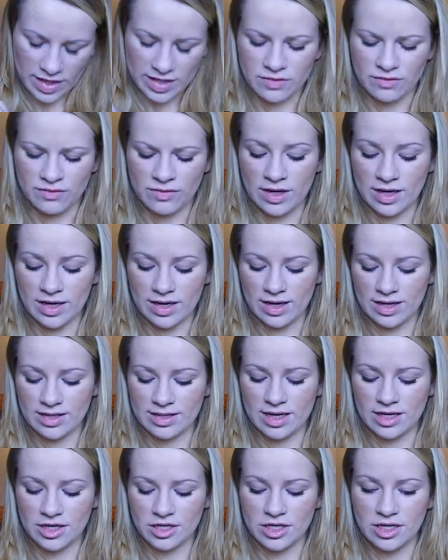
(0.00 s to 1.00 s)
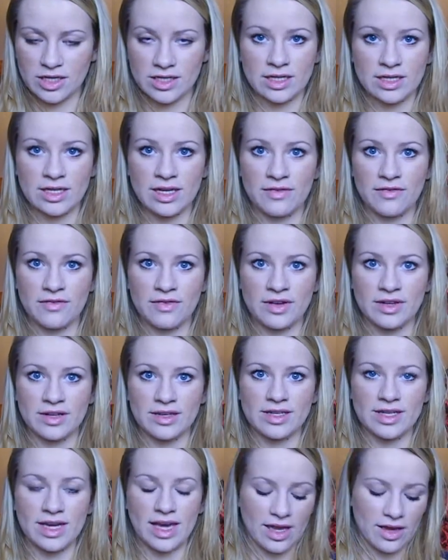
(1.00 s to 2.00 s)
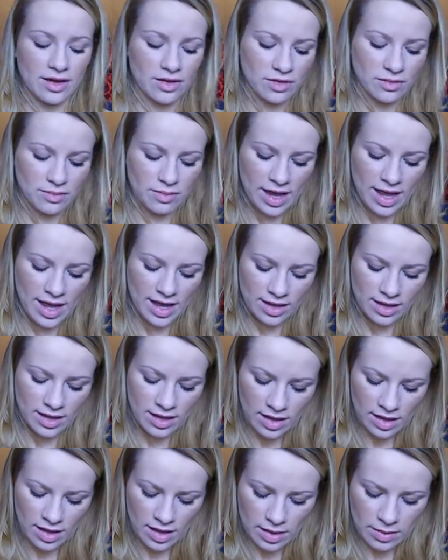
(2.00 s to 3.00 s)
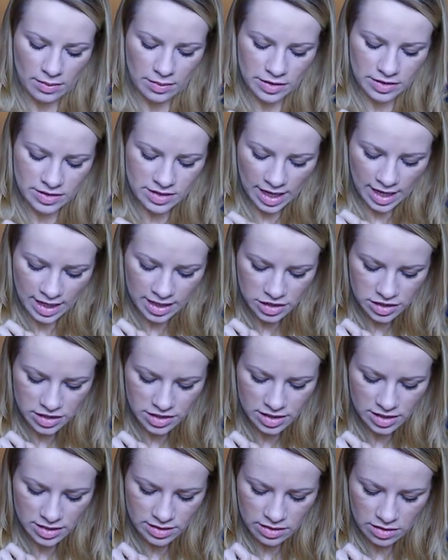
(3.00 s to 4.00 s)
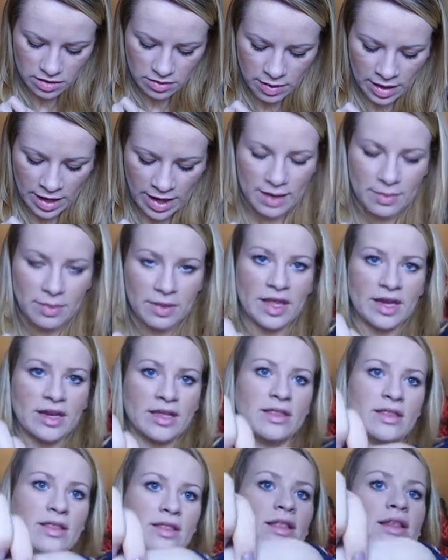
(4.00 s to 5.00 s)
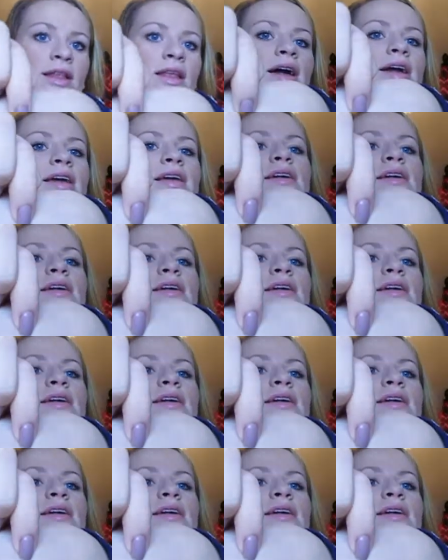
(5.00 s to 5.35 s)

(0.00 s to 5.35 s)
That's really nice actually, as a different take on the black, because it actually does look black, but then in the